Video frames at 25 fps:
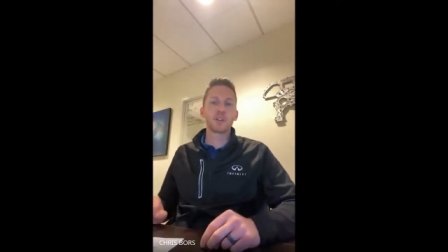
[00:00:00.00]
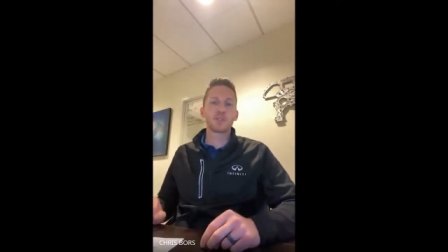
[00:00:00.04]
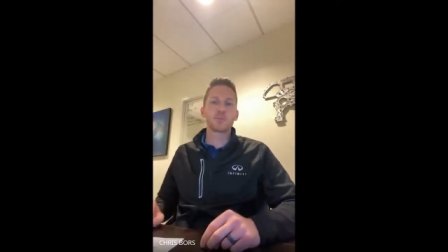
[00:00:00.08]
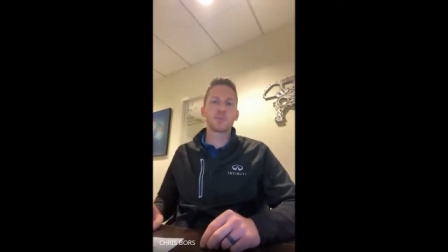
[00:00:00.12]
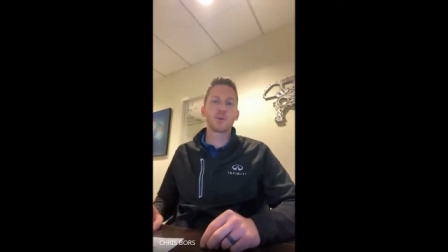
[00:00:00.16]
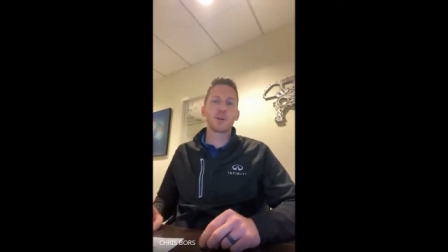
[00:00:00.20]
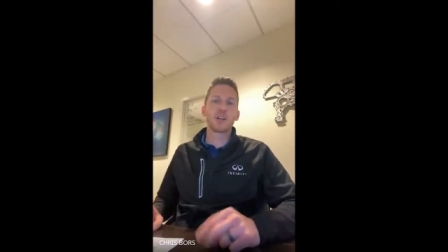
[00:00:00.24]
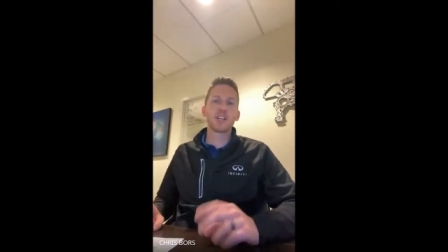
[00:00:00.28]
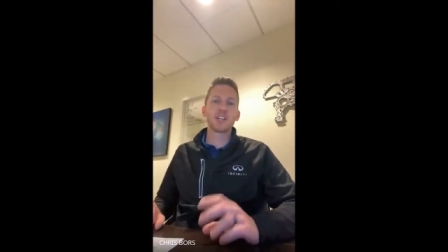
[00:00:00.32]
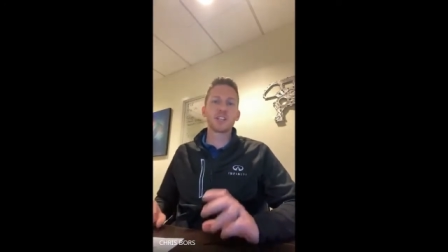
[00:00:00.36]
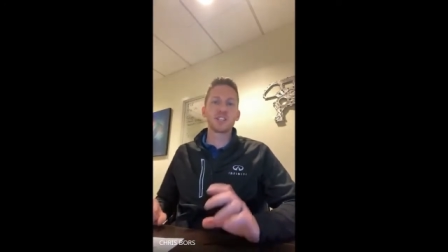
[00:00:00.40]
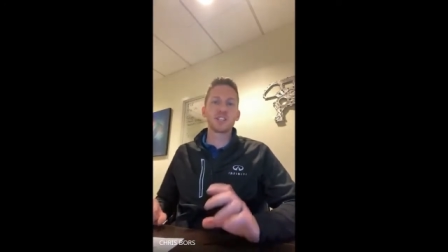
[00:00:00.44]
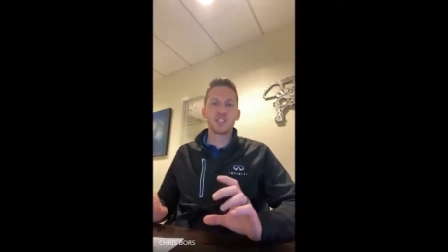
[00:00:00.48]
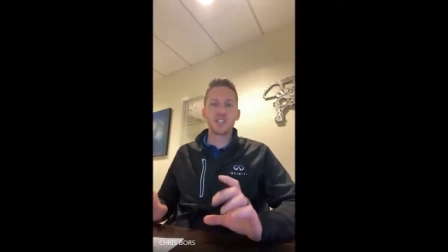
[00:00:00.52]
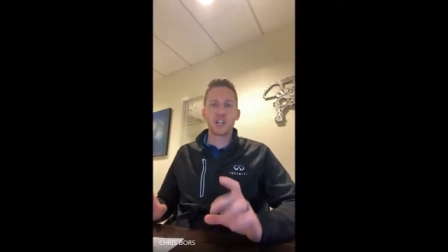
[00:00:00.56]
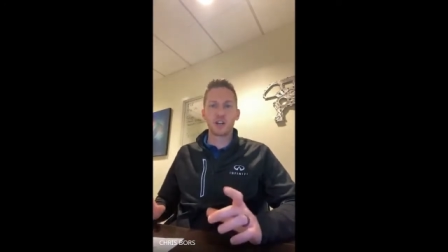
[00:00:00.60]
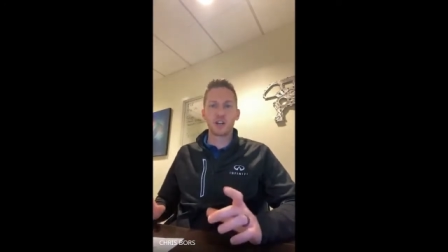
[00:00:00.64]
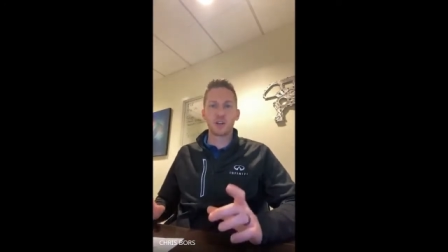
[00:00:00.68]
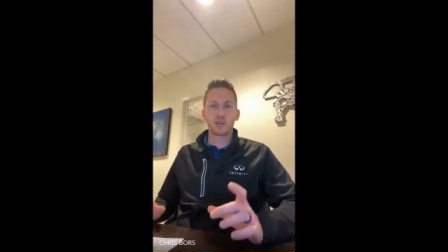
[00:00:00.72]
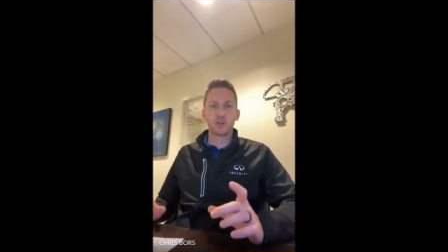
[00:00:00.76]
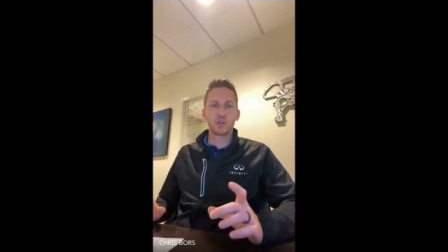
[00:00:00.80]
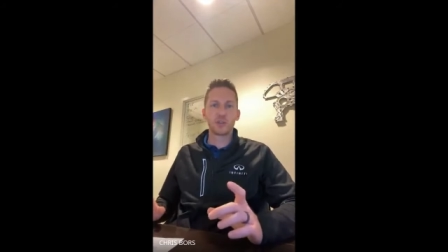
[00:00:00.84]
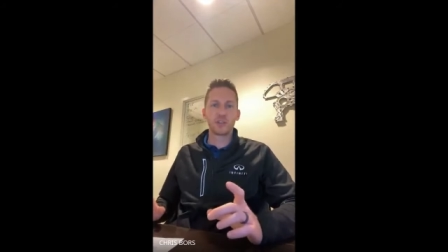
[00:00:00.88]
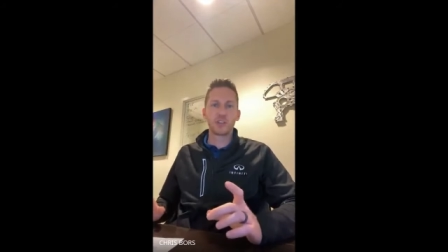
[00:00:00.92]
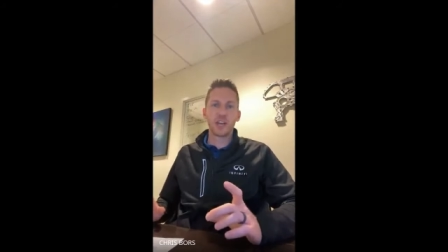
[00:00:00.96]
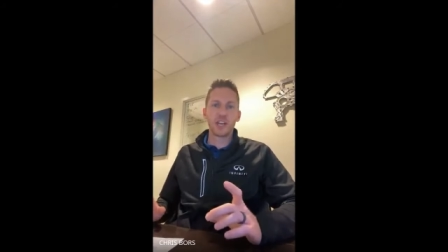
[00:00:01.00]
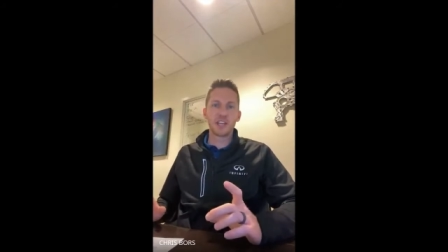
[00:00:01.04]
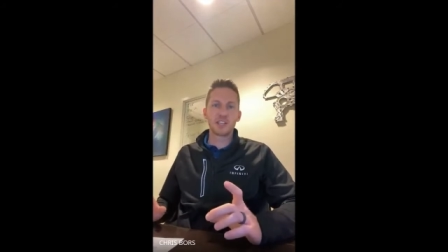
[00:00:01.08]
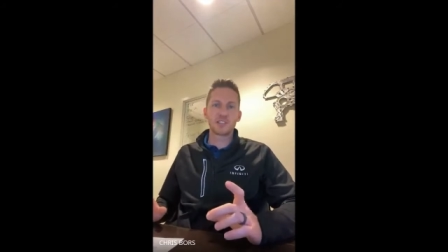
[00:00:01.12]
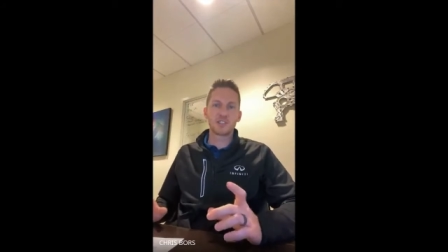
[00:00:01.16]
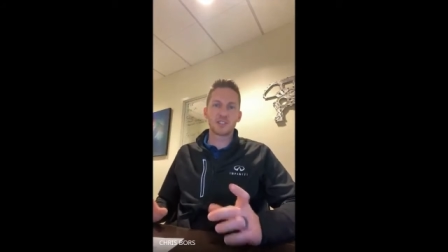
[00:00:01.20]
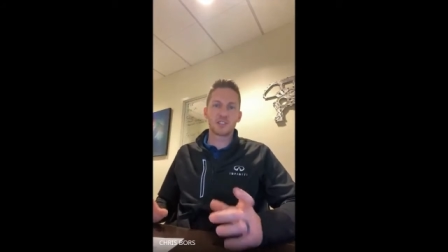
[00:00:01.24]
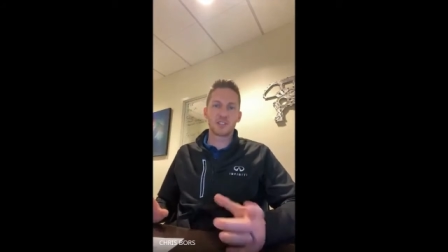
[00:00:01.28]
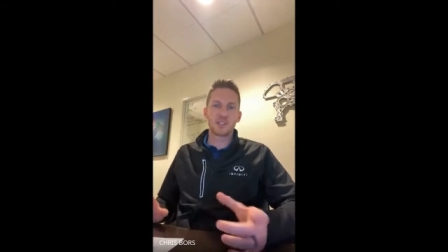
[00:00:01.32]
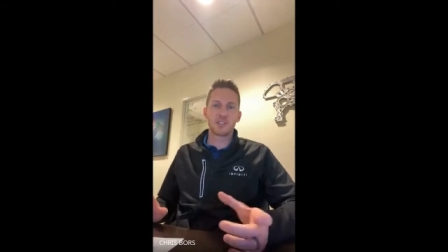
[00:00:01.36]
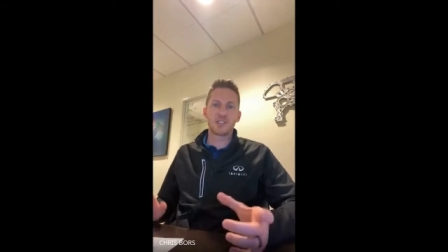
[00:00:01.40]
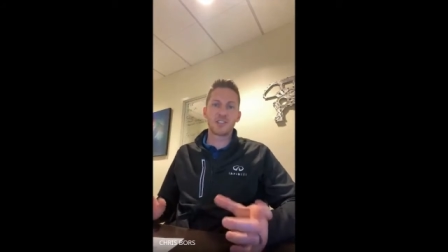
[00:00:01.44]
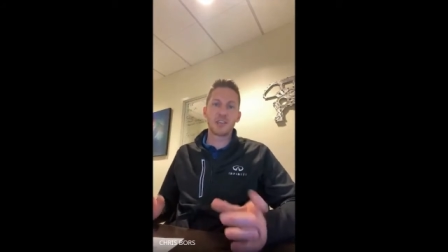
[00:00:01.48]
But a general day
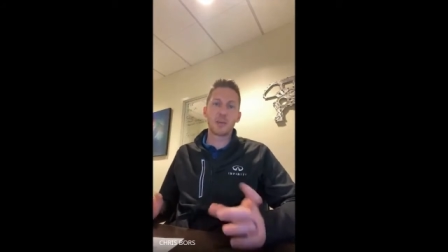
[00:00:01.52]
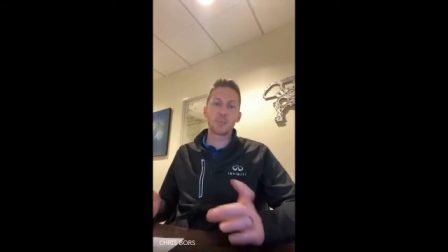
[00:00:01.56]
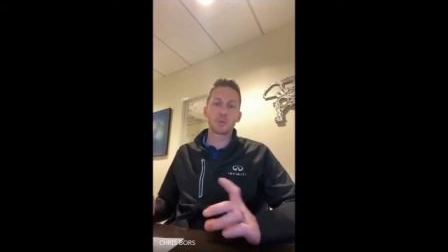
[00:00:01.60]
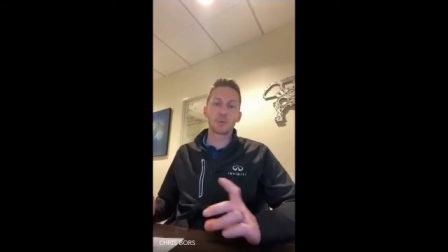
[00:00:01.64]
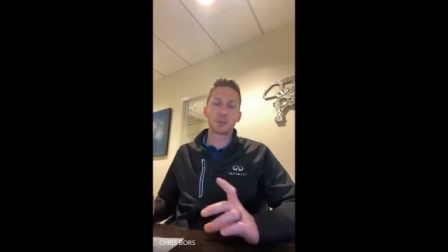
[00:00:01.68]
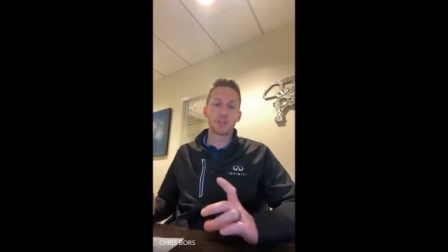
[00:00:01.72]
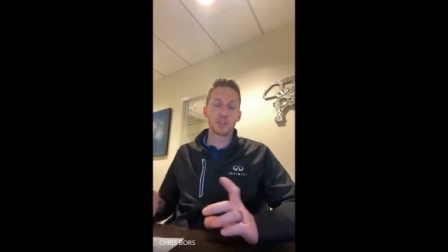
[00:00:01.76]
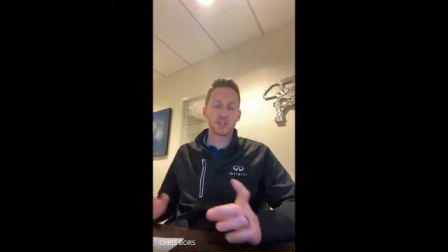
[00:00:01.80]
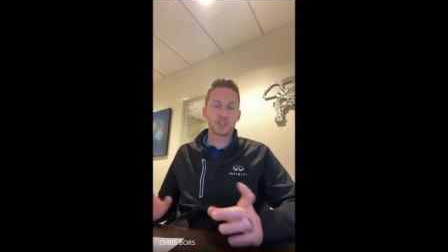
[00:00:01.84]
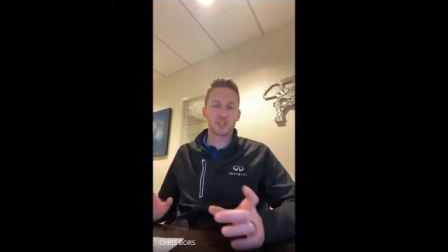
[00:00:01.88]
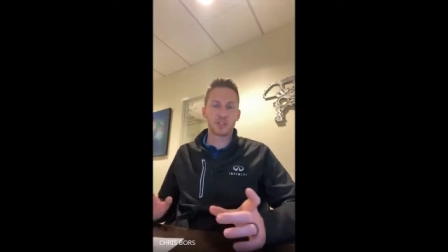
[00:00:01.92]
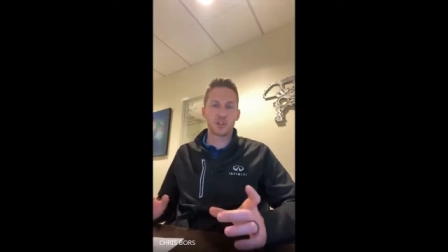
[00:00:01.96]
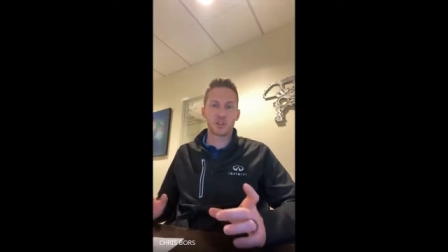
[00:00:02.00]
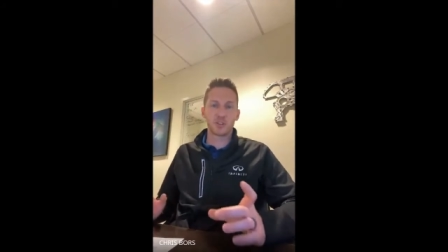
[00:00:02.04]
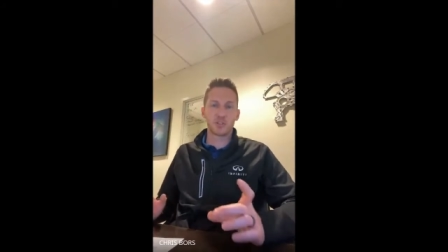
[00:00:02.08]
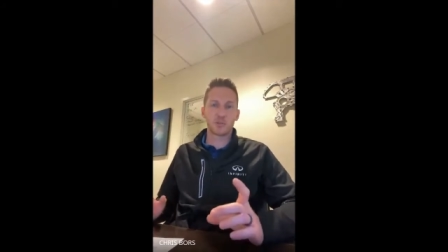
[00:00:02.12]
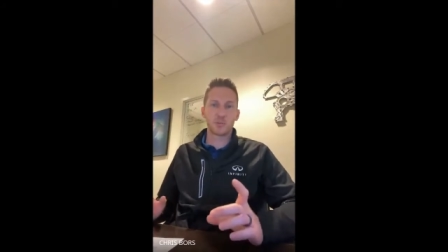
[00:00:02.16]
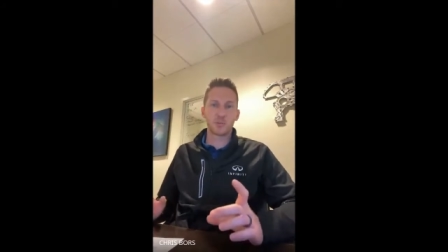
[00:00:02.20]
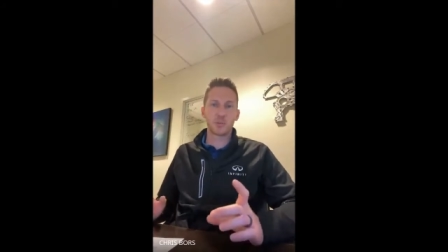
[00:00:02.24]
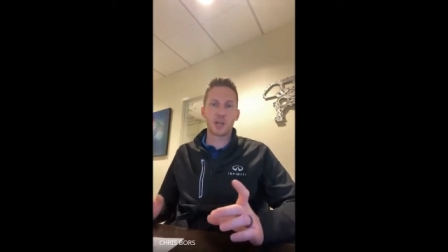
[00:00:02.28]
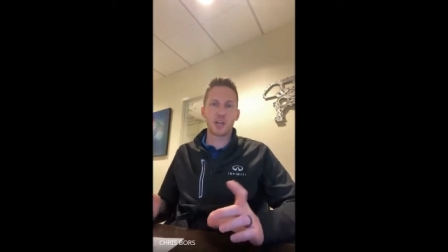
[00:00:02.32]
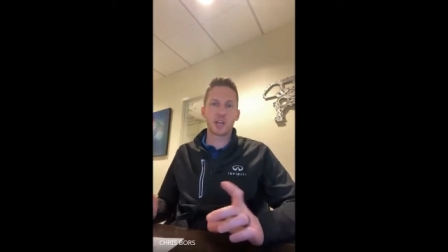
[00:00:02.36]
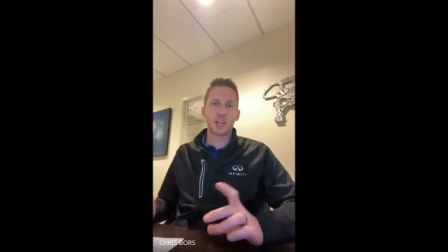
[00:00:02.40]
typically starts for me.